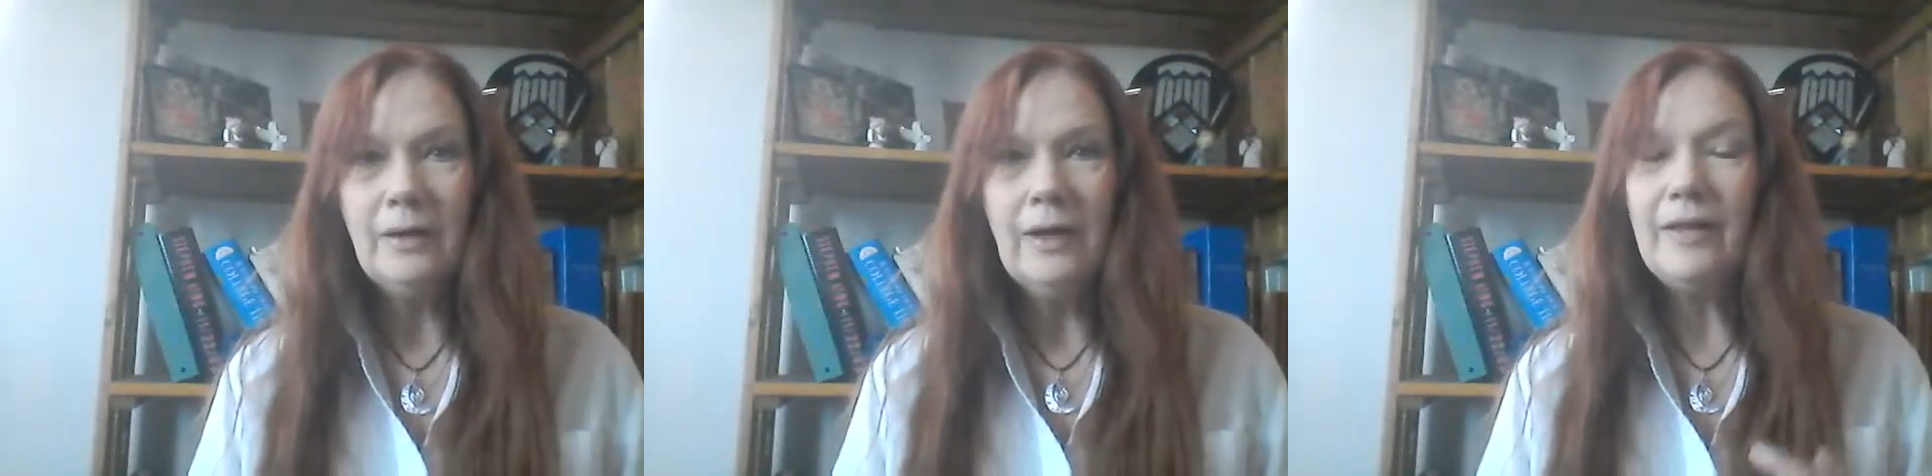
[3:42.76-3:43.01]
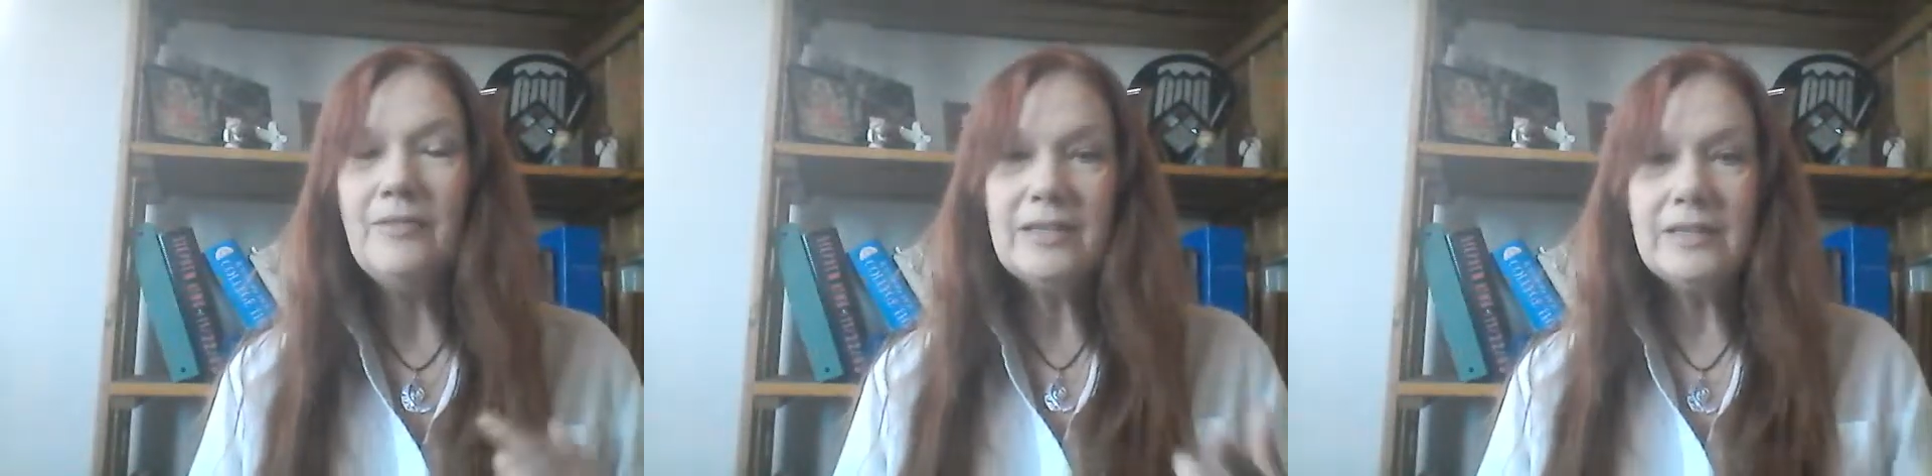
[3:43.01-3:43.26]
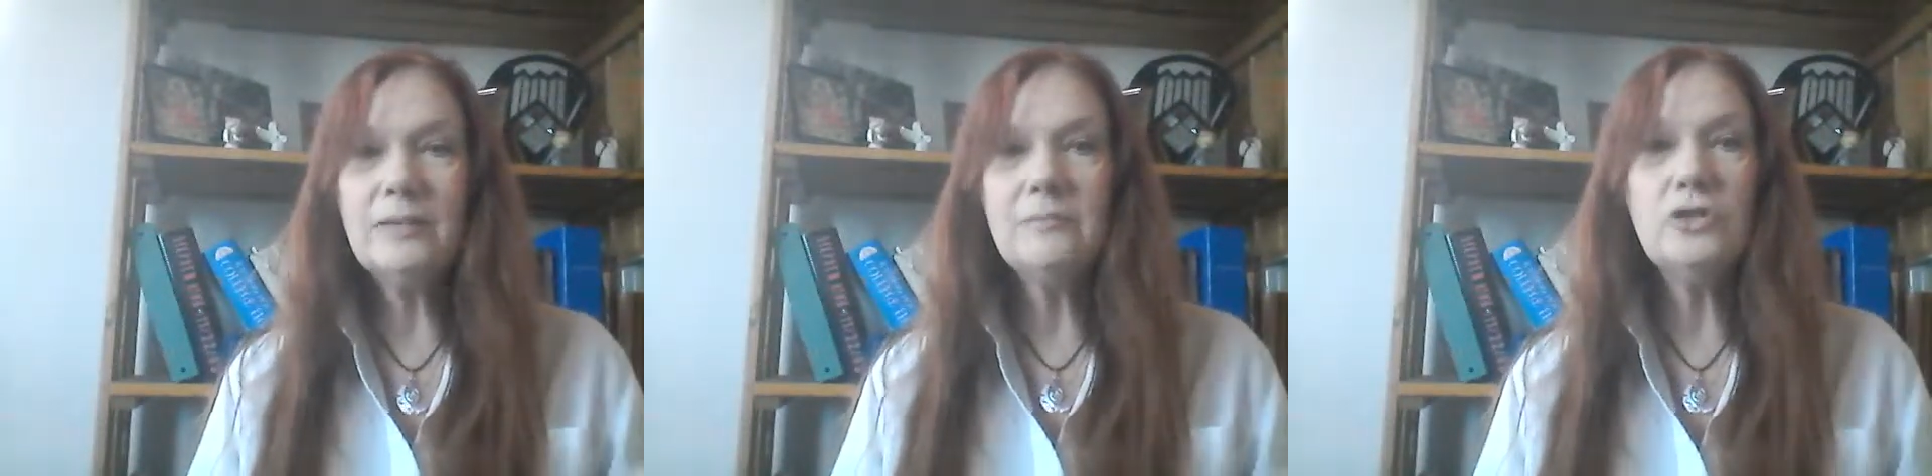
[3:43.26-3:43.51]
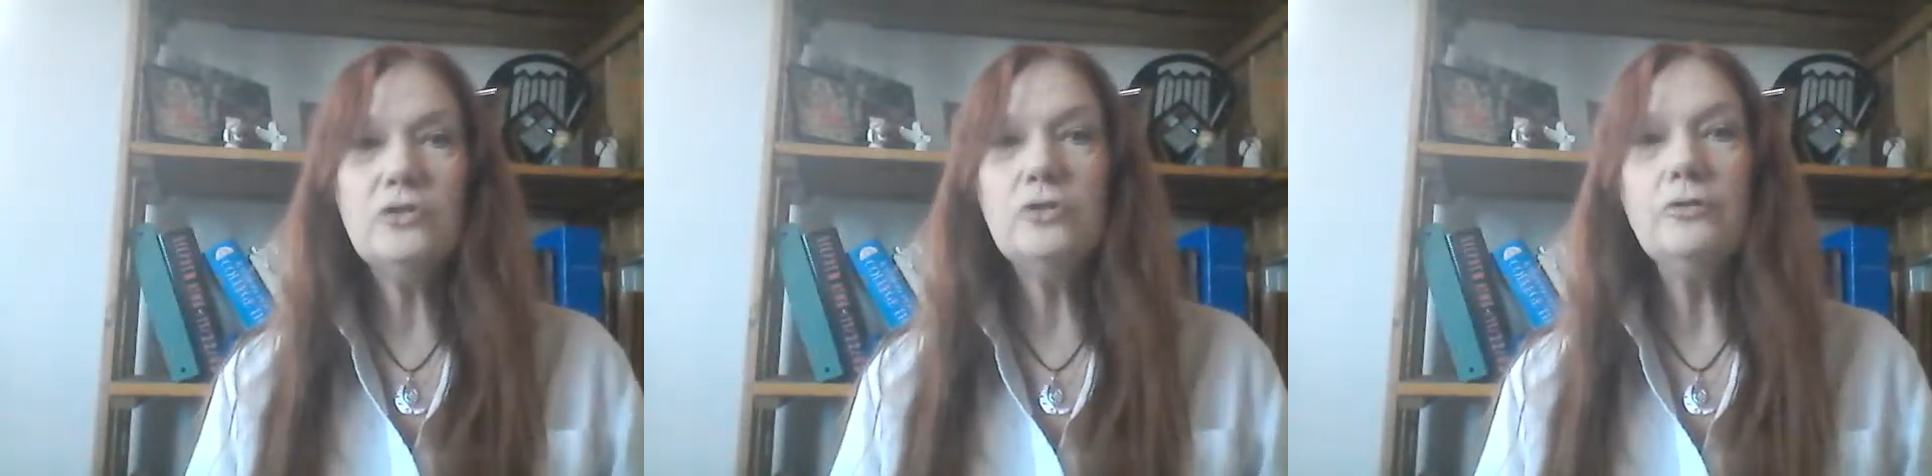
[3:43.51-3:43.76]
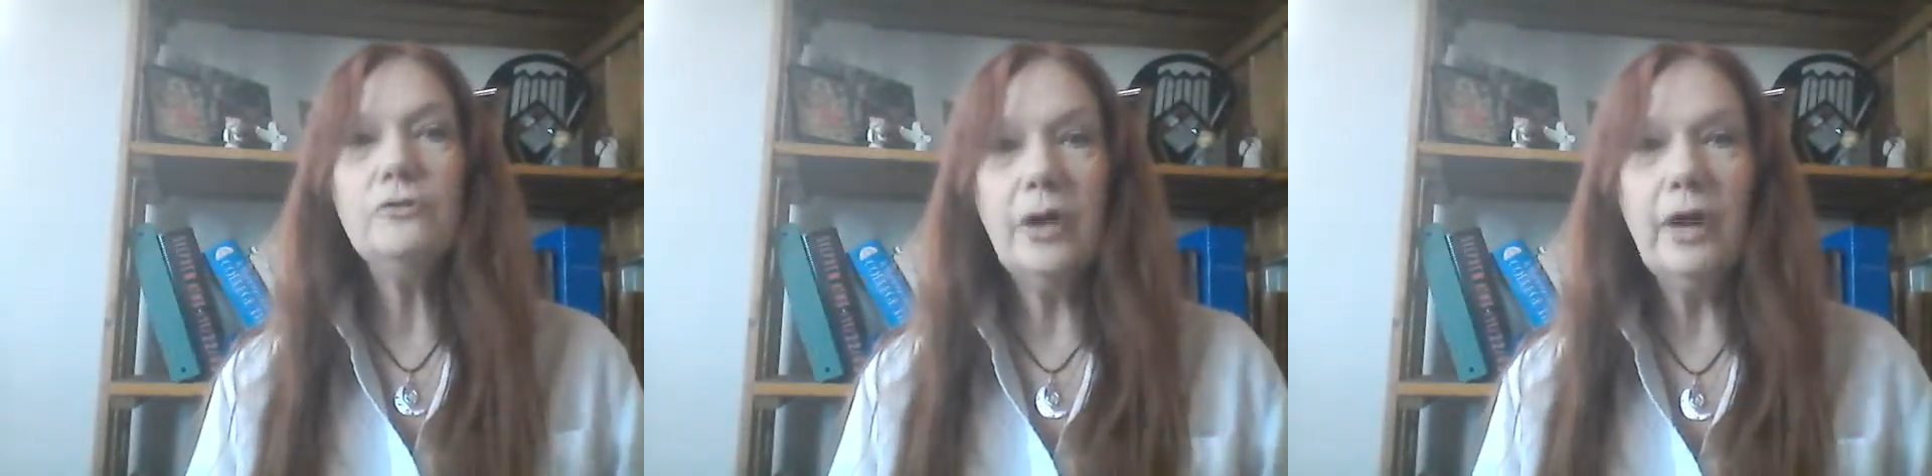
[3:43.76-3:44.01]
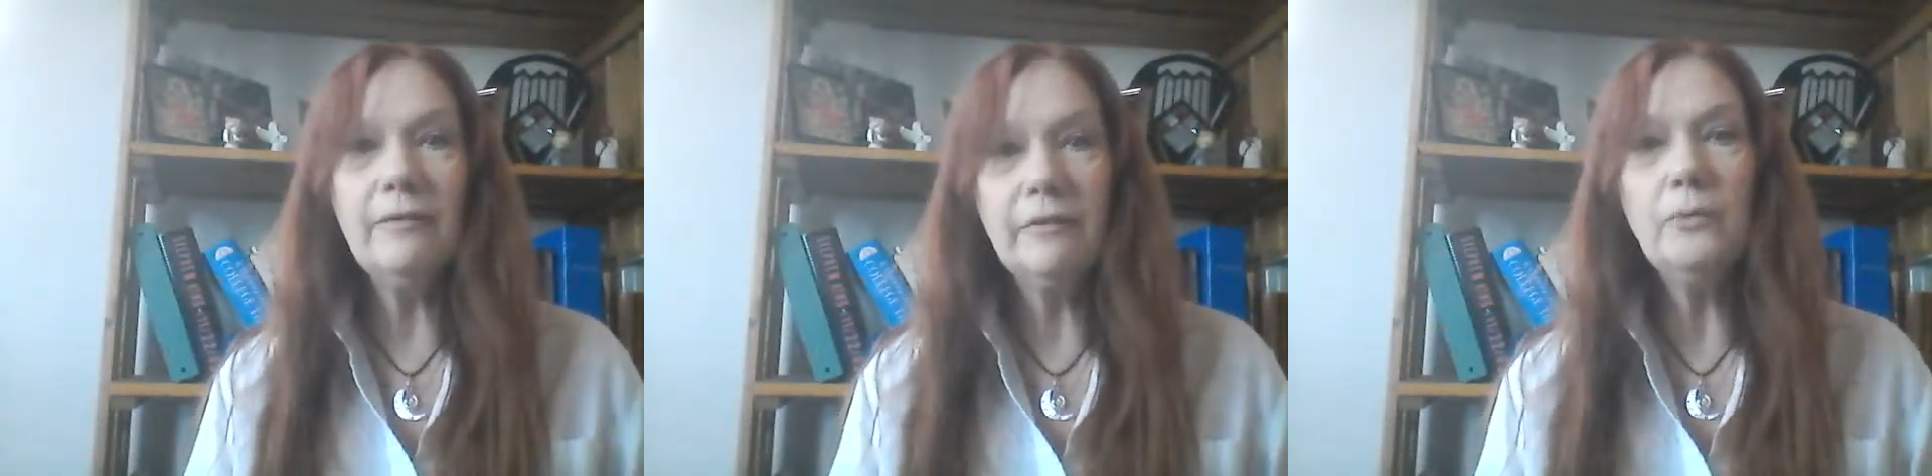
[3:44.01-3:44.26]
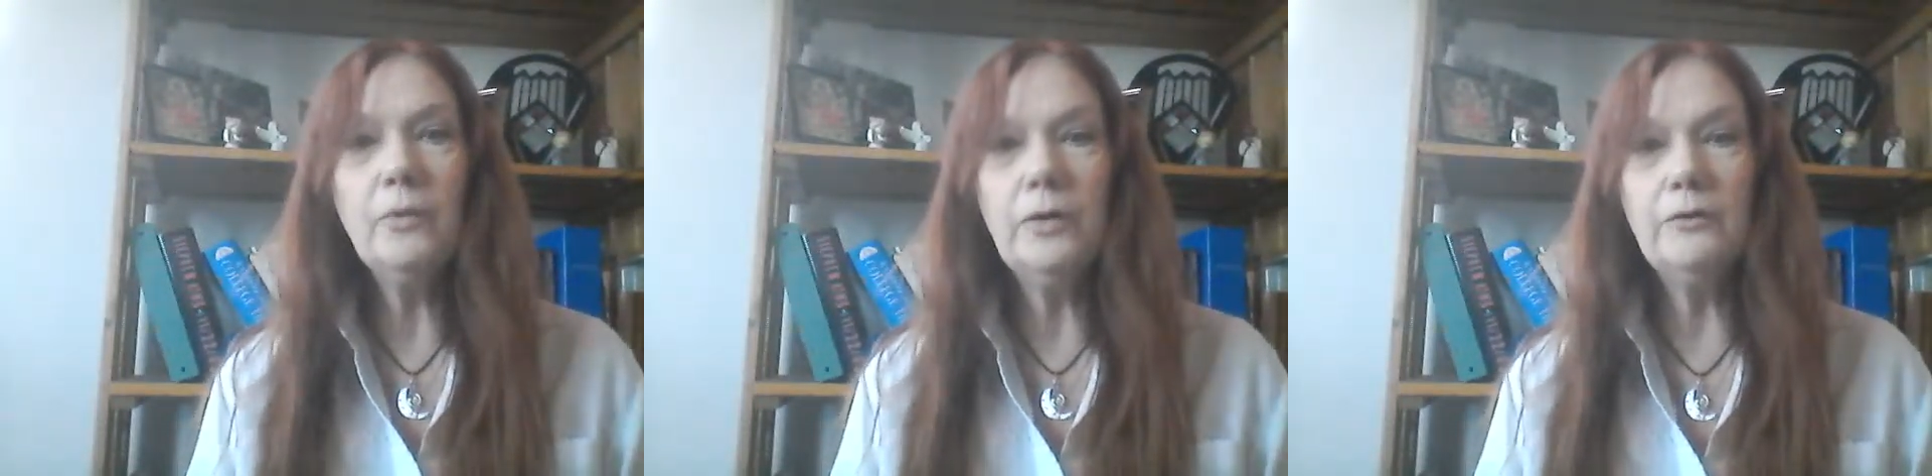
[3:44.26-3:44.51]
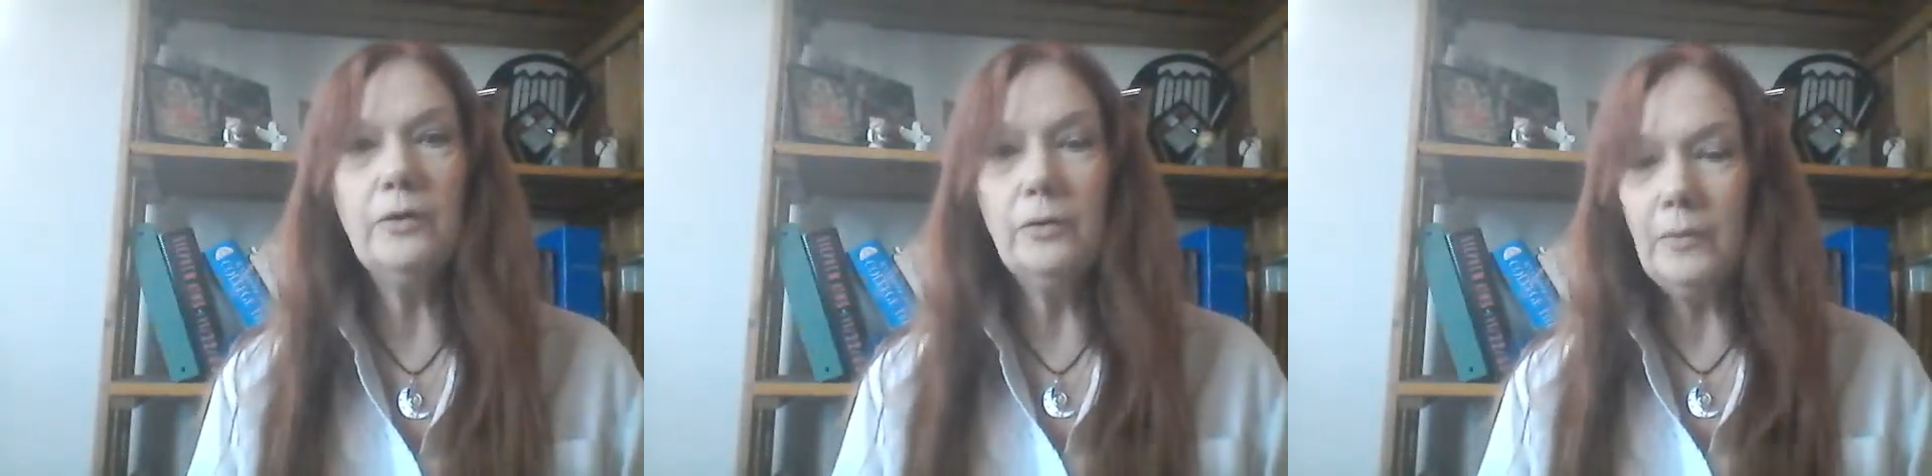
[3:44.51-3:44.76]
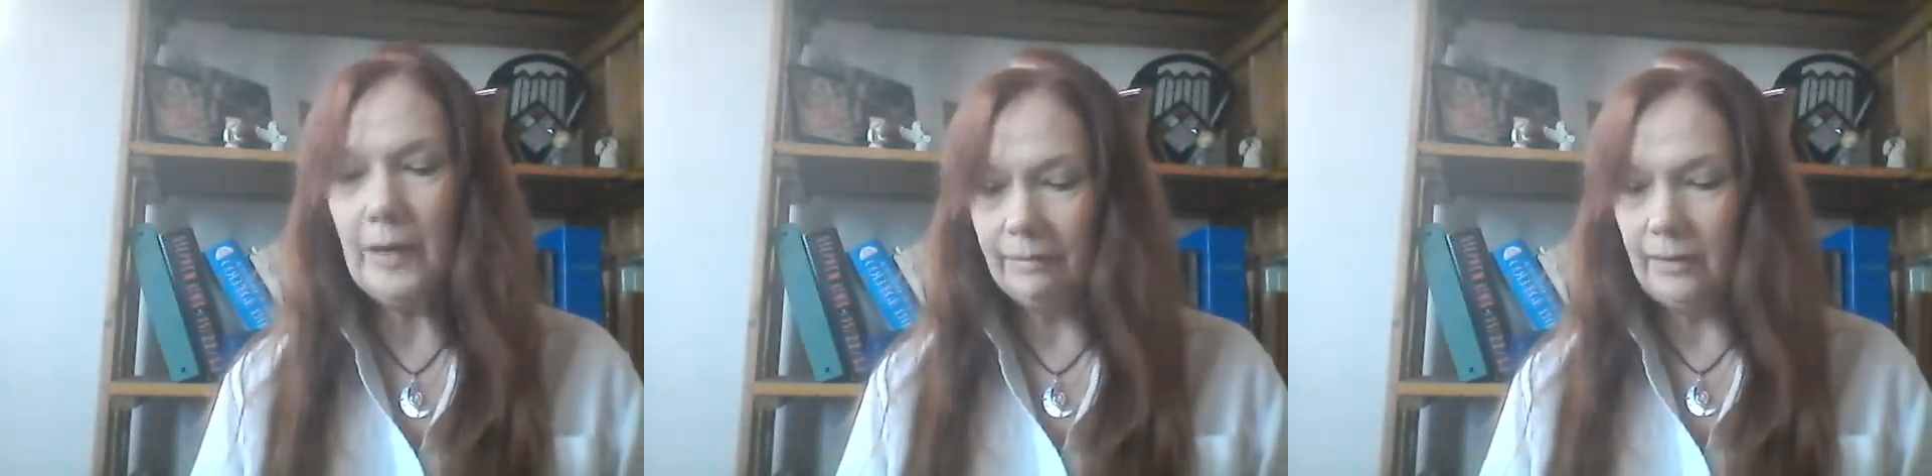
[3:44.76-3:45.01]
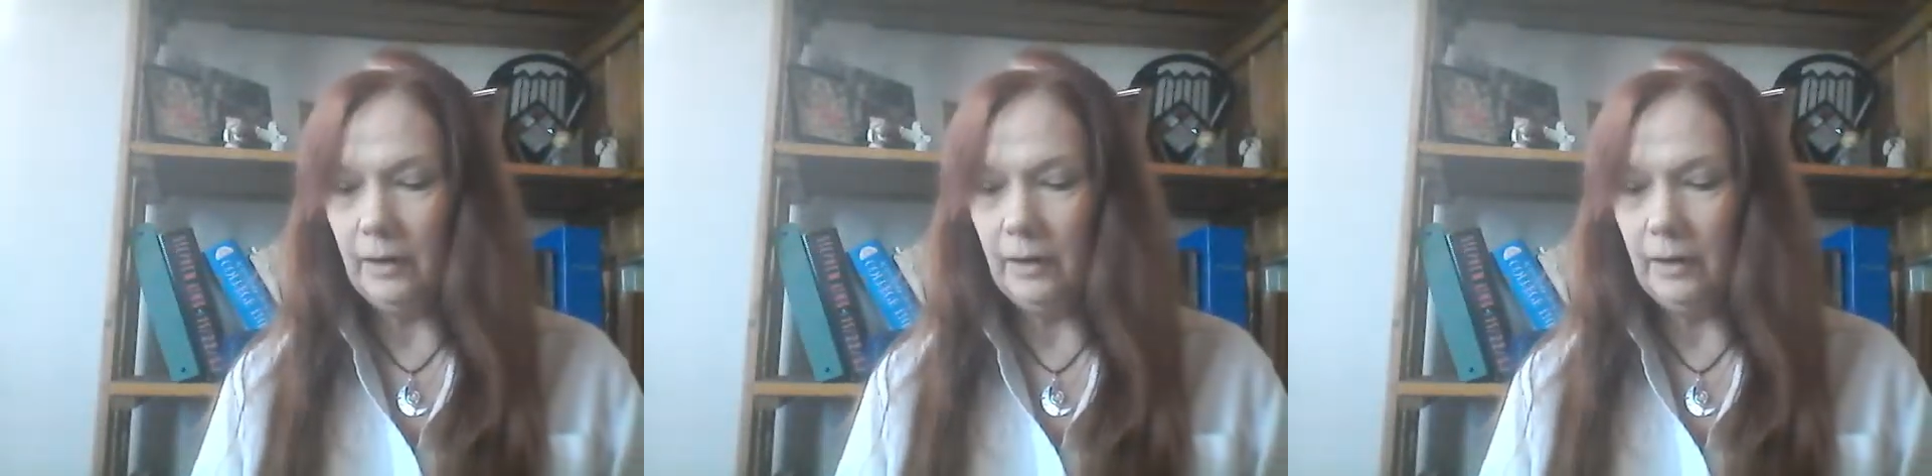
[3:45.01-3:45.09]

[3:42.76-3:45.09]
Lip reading: And the same is true for every one of you out